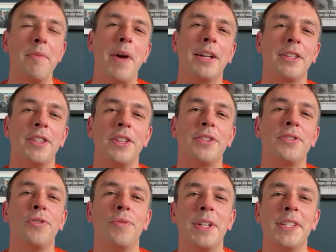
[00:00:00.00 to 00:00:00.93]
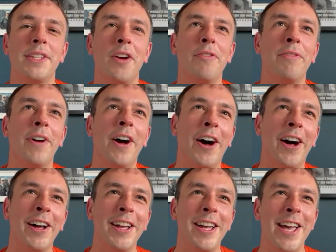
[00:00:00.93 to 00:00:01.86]
back to the story so
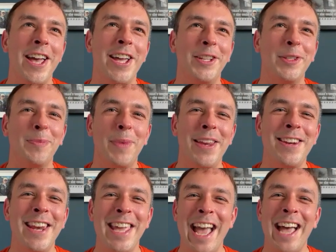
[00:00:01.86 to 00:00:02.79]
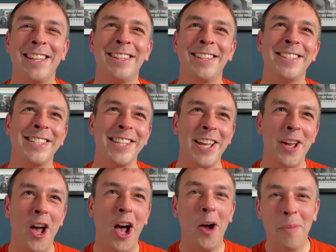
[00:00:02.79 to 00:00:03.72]
far, it's been Leanne's
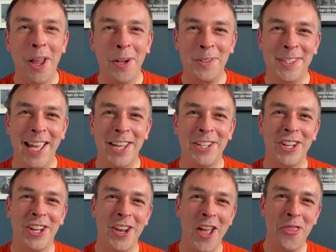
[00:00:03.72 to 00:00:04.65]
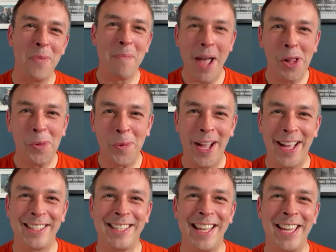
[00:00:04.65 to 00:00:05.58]
upload session and the
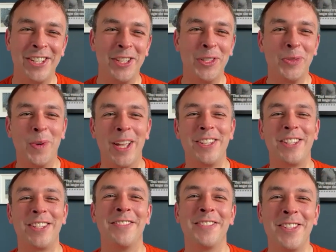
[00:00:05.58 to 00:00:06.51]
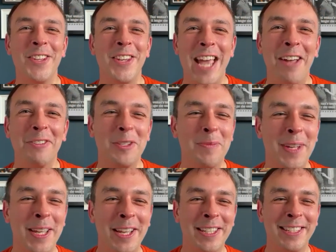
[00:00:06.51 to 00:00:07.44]
malware sessions which have stood out to
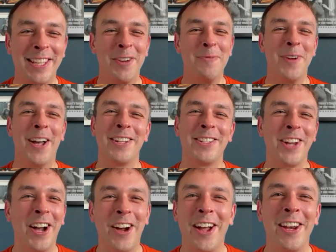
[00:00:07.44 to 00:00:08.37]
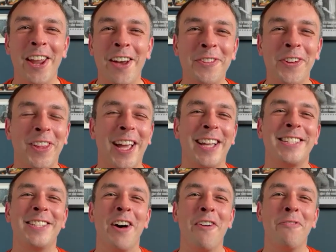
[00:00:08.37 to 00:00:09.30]
me so much. I loved all that
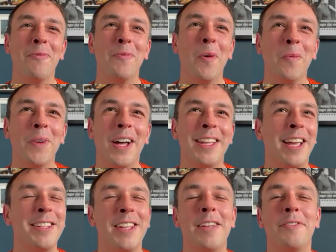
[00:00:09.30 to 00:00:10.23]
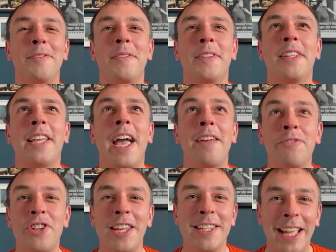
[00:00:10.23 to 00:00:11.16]
stuff. And it gave
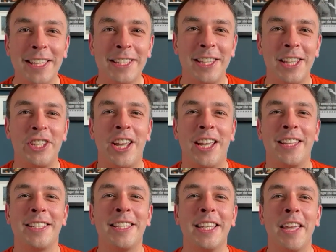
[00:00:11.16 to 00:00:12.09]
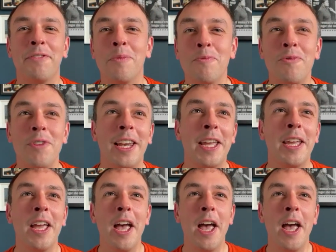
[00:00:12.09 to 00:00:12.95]
Jane Danson the chance to give some really